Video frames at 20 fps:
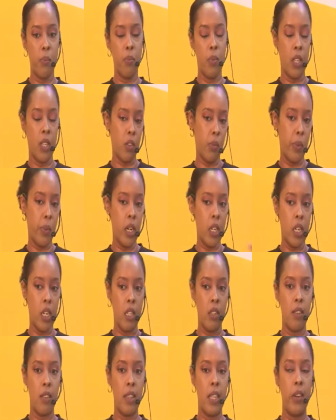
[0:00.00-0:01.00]
ES
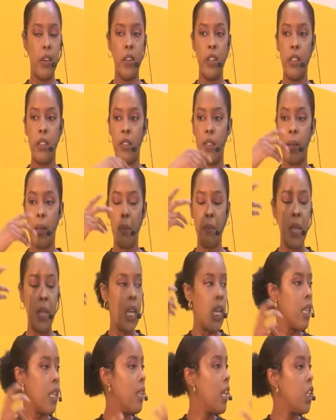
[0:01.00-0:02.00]
partners.
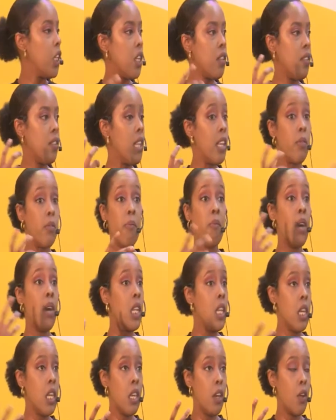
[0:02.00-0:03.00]
There's
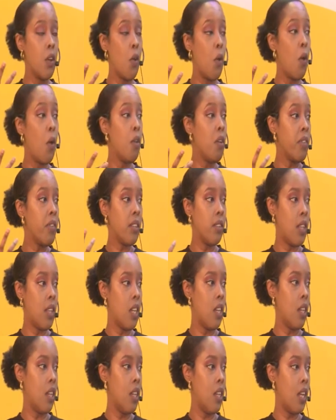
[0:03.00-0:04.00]
money. All of a
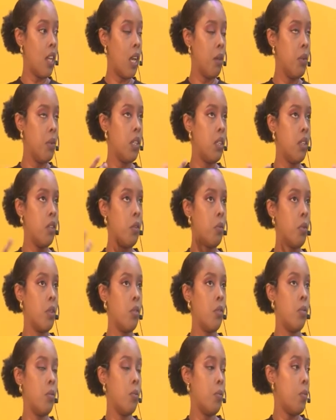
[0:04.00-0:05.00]
sudden, I wish this
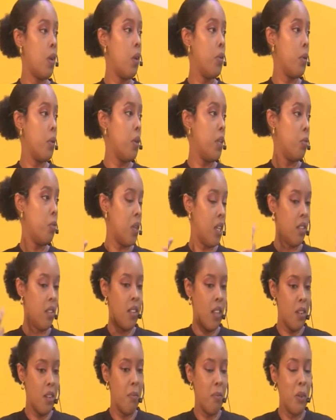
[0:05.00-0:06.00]
was how it was when I
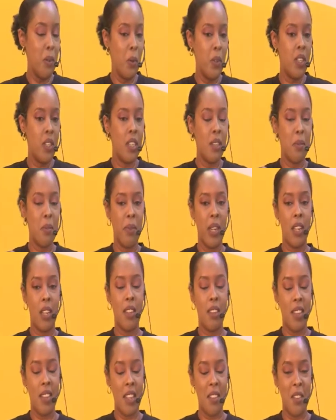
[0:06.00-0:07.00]
started Blue Oceans, but
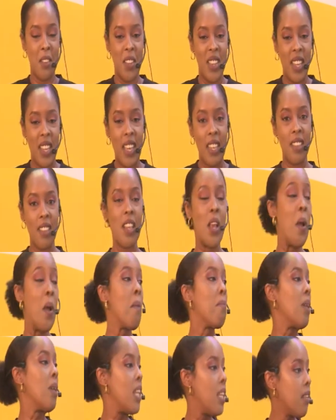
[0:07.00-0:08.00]
that's not the case.
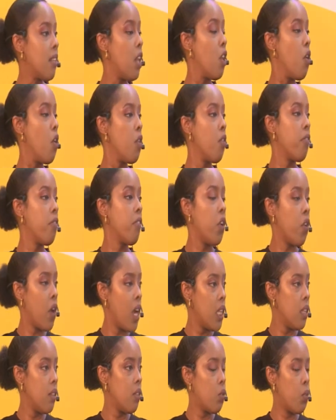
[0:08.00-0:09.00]
But there's a lot of
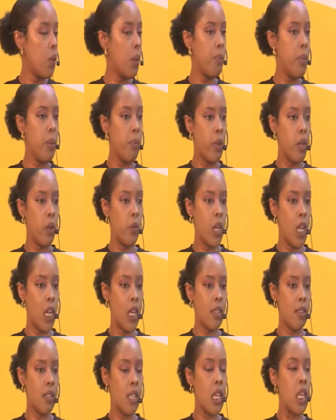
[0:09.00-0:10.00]
grants where people are
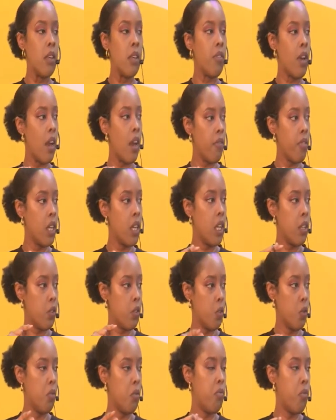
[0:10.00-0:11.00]
realizing, if Africa is
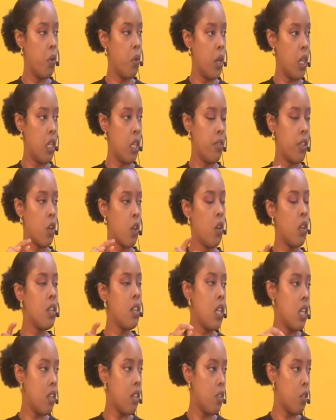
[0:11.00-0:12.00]
to go forward, if the
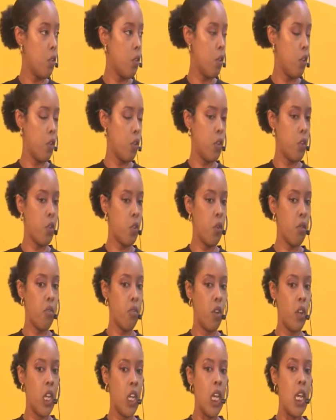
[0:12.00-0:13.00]
continent is going to go
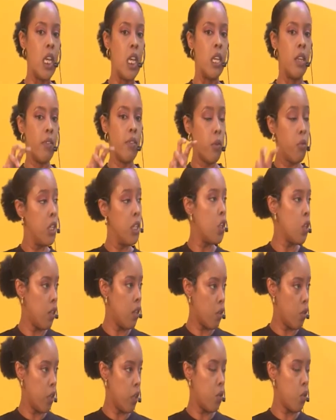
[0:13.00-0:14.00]
forward, if the region
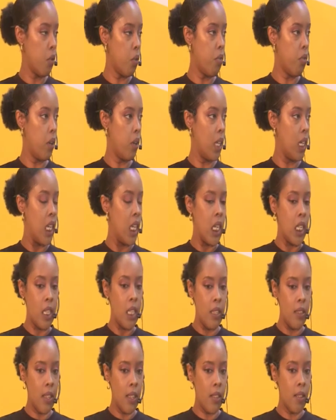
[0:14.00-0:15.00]
is going to go forward,
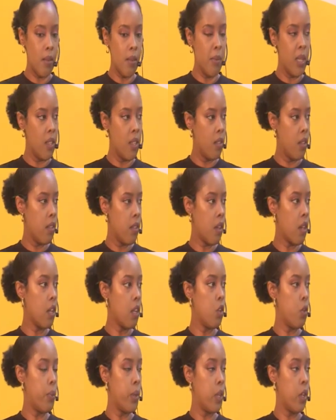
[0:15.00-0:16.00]
these SMEs, these young
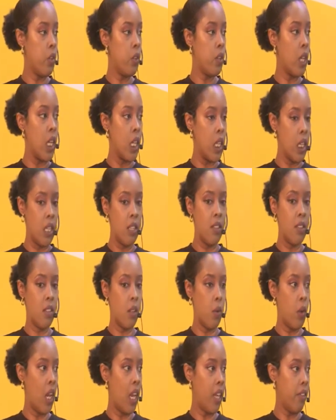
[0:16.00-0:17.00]
entrepreneurs, this
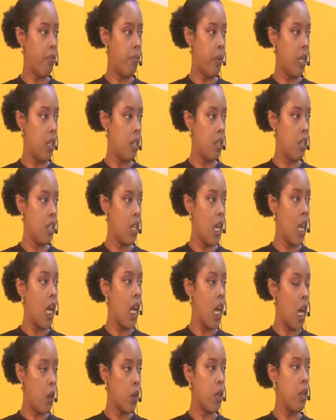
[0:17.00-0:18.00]
is our lifeblood.
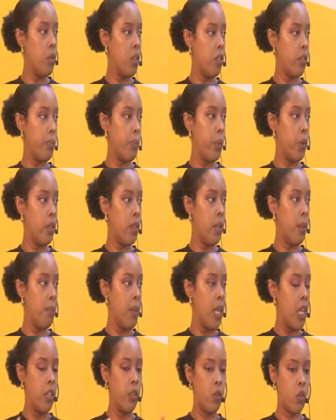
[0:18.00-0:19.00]
How can we support
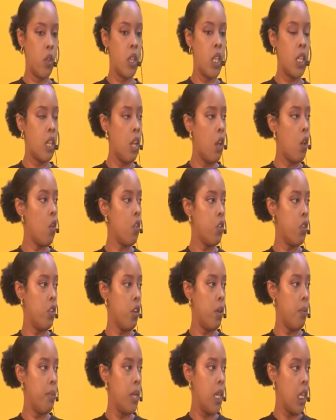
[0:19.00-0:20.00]
them so that the long
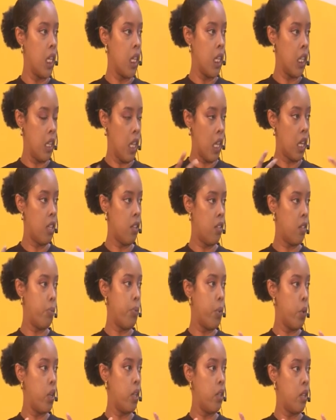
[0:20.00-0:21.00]
term, they can
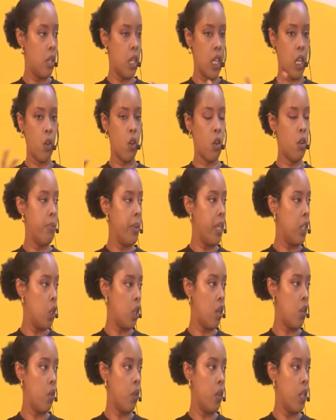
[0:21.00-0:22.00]
support economy in
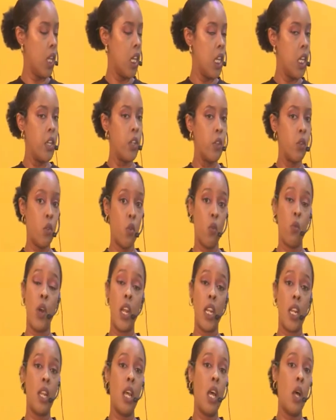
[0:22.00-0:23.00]
general? So
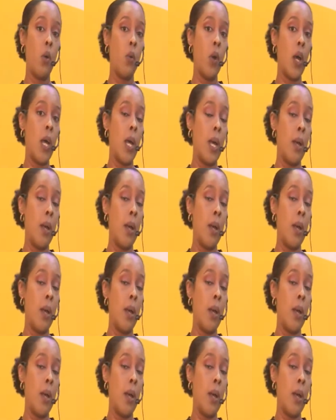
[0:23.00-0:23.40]
right now,